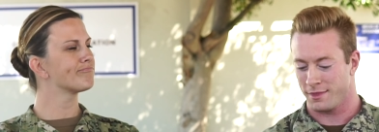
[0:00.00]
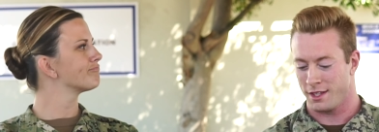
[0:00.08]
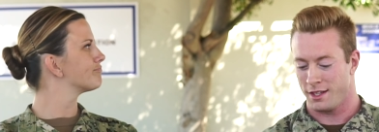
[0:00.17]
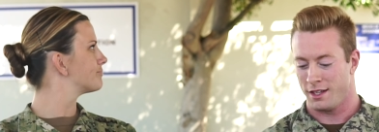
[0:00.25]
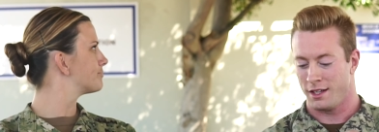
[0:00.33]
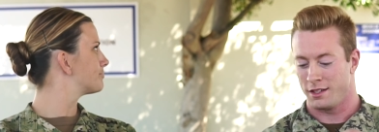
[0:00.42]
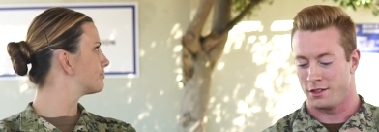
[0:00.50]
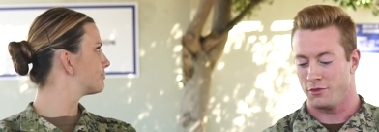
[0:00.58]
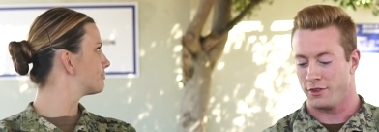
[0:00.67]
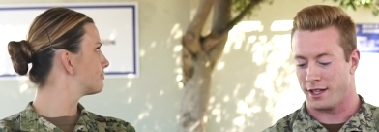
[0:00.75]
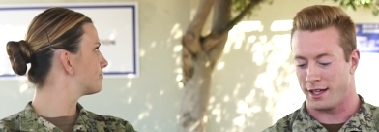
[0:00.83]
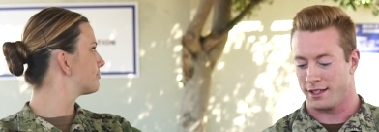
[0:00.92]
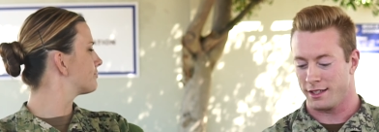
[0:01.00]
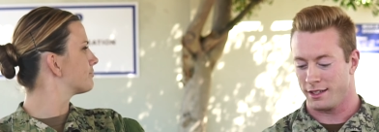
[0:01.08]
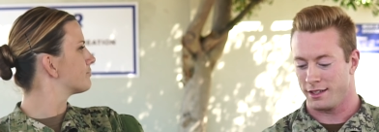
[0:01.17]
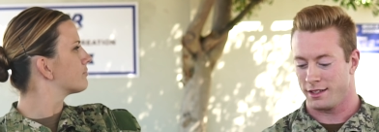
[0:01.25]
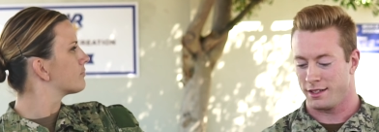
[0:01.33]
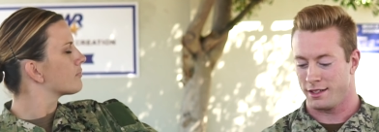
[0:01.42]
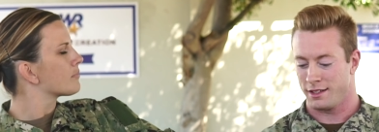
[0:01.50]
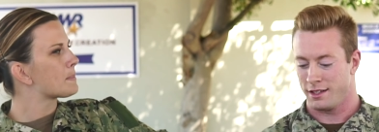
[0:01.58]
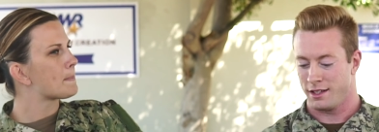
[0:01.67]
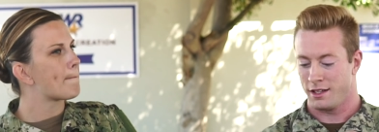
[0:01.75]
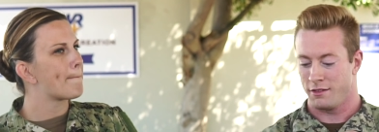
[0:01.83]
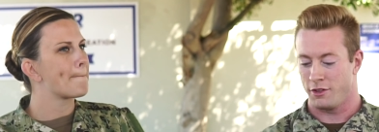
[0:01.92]
Speaker 1: Do you feel like
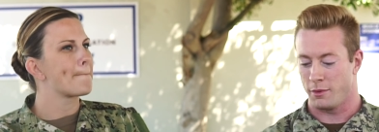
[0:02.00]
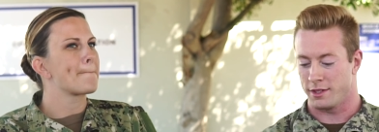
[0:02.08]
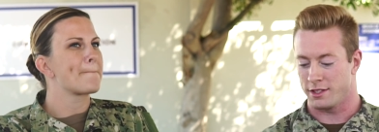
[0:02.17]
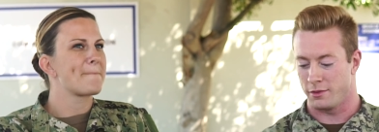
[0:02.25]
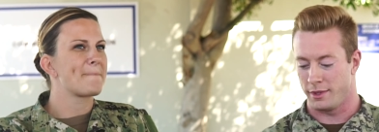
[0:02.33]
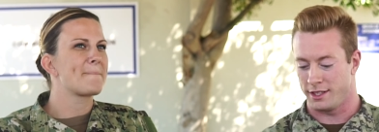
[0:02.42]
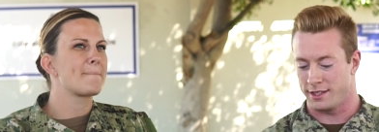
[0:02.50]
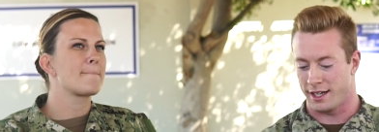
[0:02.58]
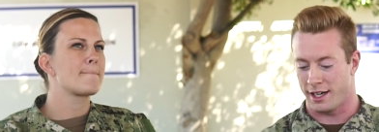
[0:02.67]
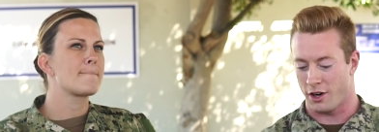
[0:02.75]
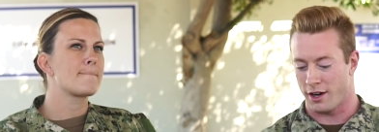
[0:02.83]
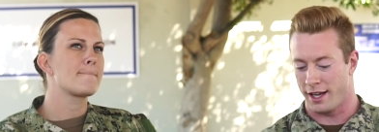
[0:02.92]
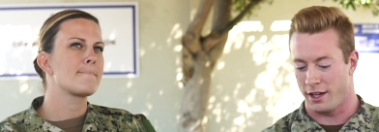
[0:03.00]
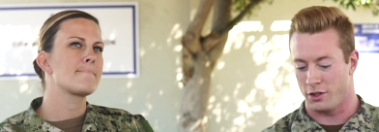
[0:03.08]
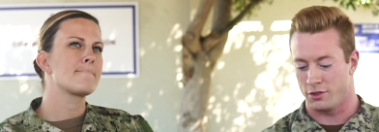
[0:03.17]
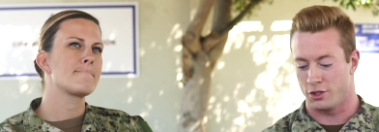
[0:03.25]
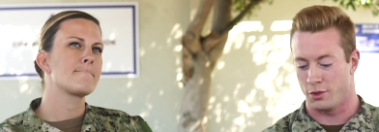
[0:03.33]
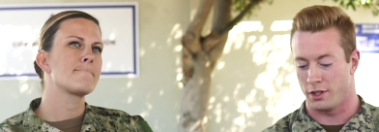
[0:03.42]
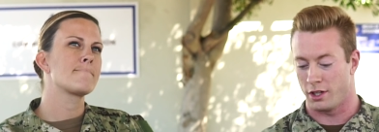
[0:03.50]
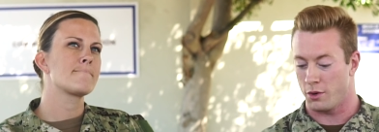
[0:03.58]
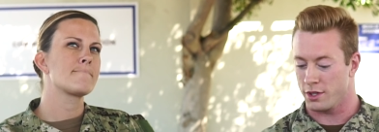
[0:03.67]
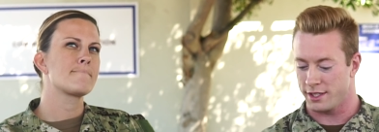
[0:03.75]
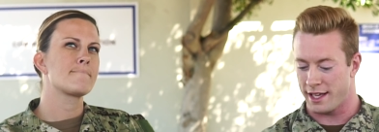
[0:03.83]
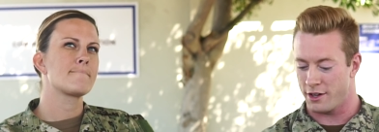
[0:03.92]
females in the military are held to a
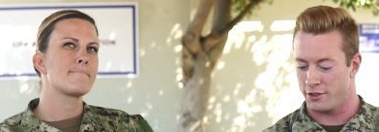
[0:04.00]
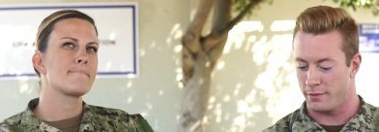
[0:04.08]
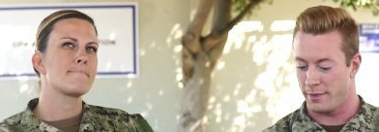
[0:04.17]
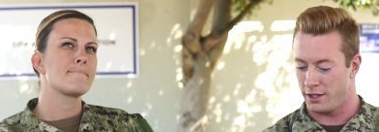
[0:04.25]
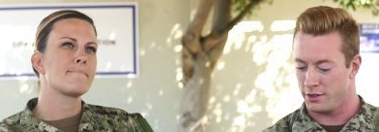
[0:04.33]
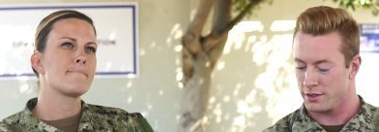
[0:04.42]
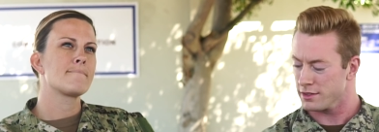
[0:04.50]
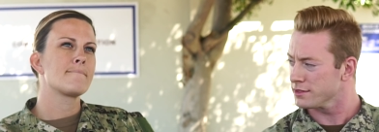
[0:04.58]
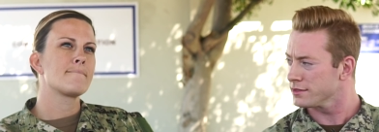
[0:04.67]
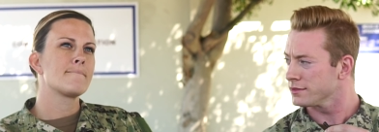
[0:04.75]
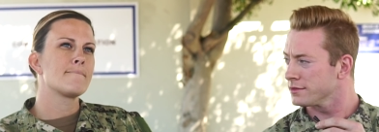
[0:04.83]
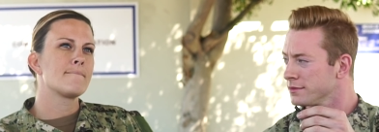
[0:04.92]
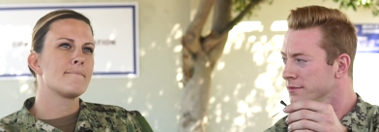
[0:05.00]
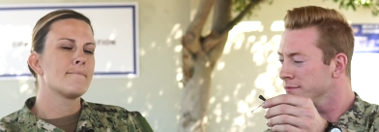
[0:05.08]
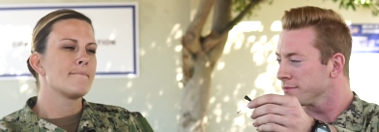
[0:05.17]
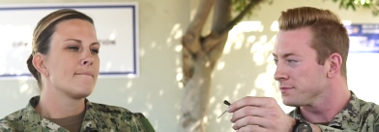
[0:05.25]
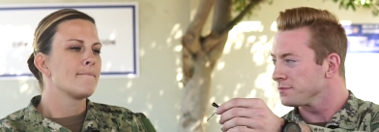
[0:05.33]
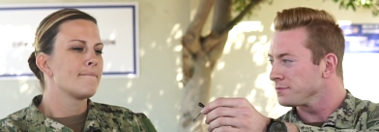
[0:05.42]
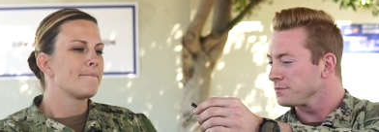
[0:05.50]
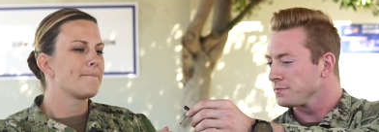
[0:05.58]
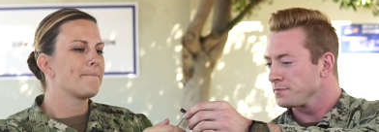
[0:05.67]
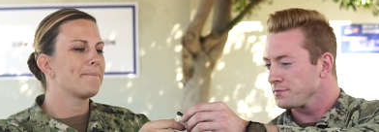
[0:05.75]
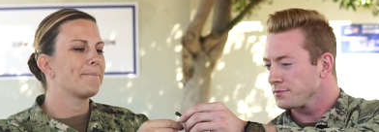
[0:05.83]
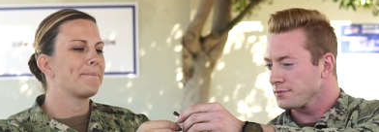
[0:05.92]
lower standard than males?
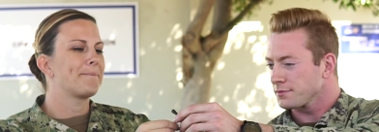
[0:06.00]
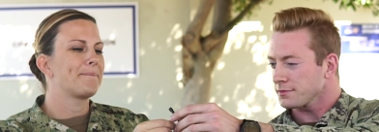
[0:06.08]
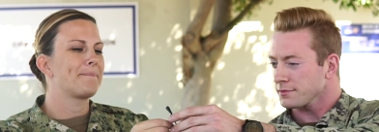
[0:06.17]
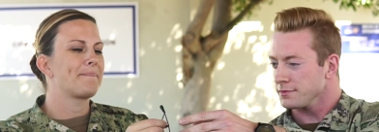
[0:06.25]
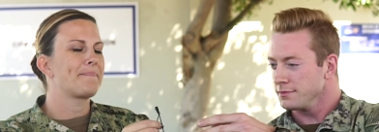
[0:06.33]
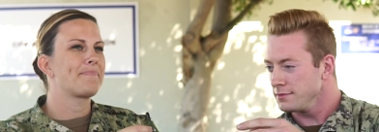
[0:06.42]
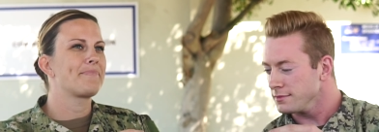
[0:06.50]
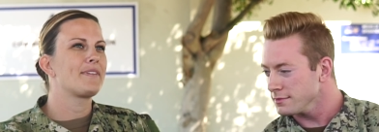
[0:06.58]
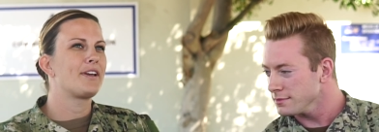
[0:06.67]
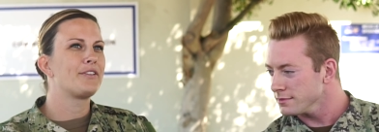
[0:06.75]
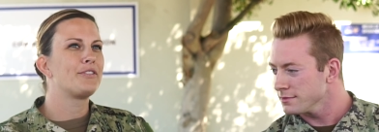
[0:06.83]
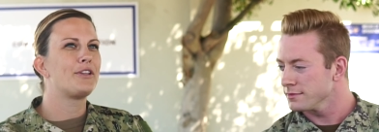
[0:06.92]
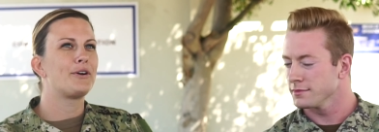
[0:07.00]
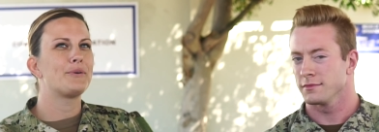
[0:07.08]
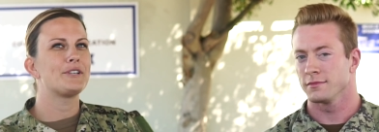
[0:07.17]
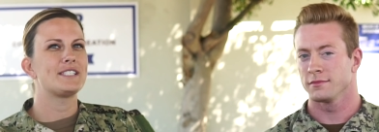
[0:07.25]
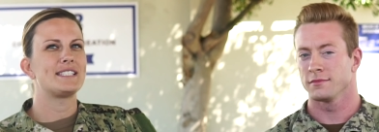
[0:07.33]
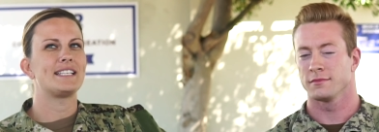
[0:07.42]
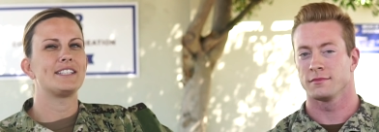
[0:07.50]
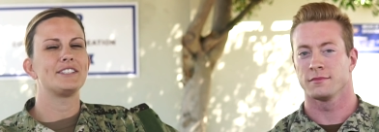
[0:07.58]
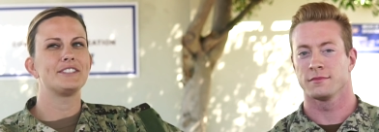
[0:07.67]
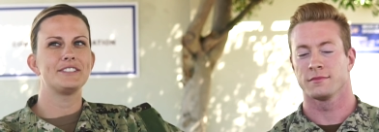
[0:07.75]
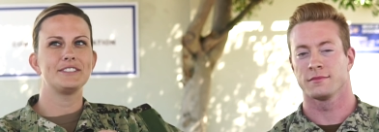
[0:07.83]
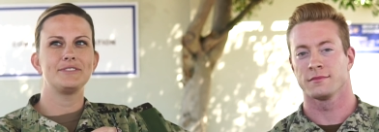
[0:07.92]
Speaker 2: Hmm a lower
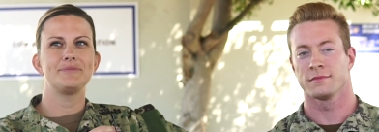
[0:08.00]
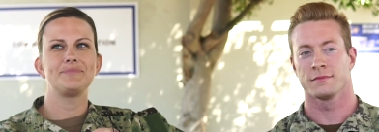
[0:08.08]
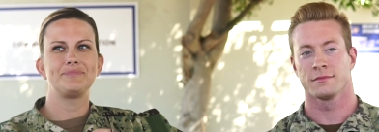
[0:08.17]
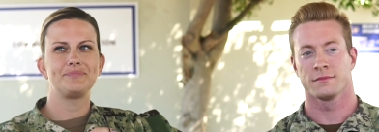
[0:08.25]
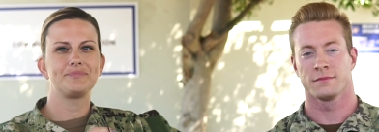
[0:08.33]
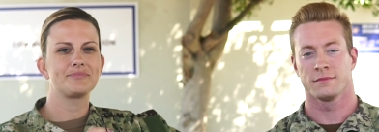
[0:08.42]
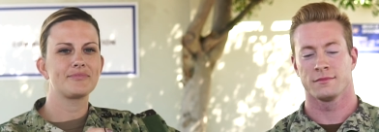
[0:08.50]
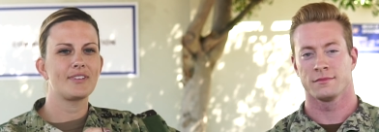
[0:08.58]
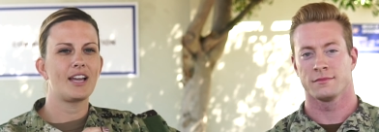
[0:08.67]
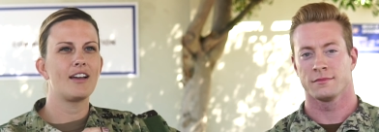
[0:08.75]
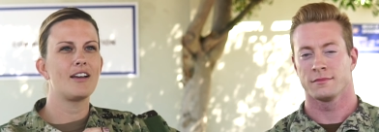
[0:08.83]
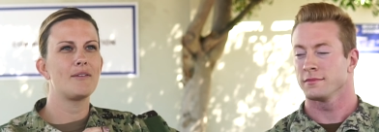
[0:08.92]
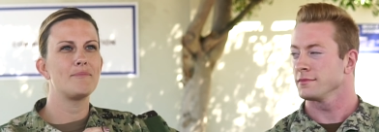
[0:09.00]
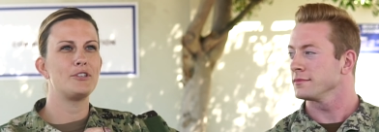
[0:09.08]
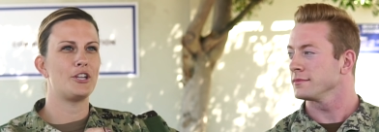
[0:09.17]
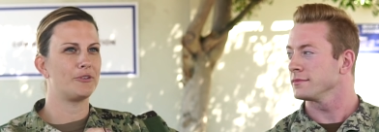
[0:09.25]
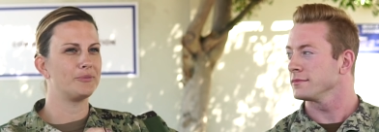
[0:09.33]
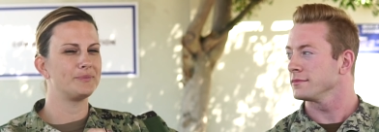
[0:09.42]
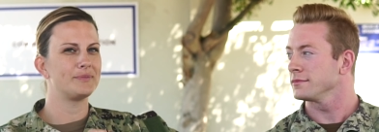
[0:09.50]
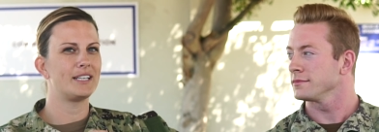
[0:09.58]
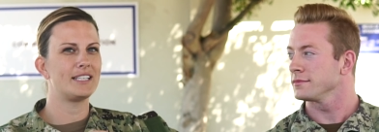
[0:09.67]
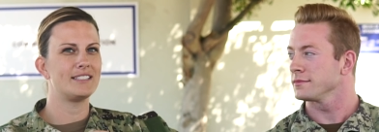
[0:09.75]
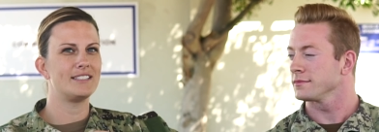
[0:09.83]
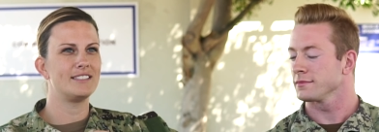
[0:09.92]
standard. Um, no,
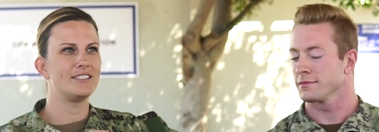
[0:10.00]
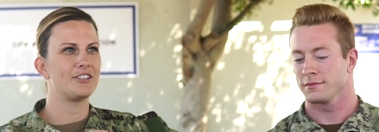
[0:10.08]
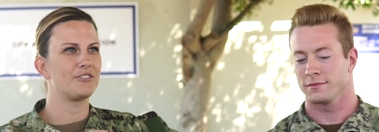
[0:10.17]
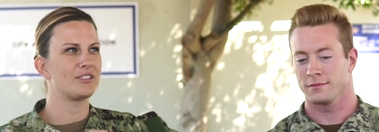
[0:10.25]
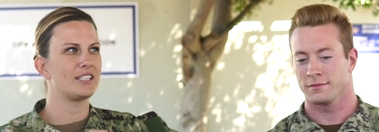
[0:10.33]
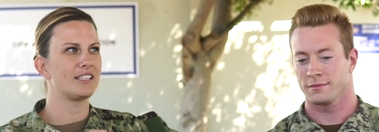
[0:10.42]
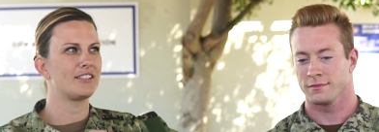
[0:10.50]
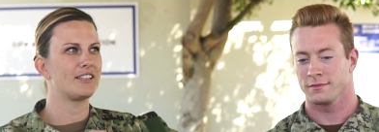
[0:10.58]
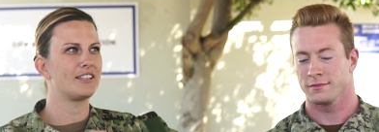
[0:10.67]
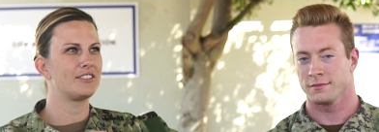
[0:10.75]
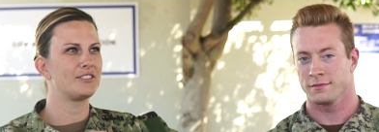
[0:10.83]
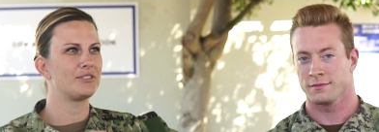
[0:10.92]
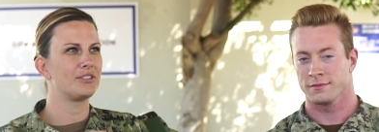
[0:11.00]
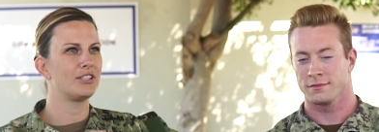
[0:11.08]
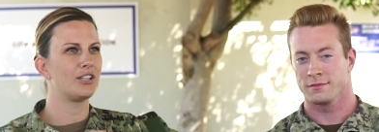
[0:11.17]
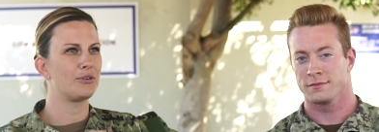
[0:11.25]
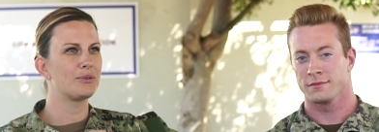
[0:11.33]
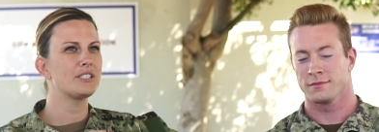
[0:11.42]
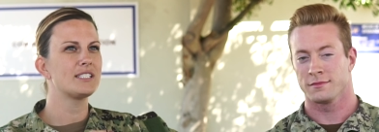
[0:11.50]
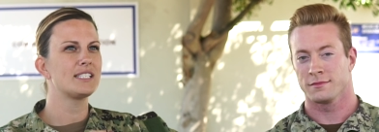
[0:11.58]
I don't think they're held to a lower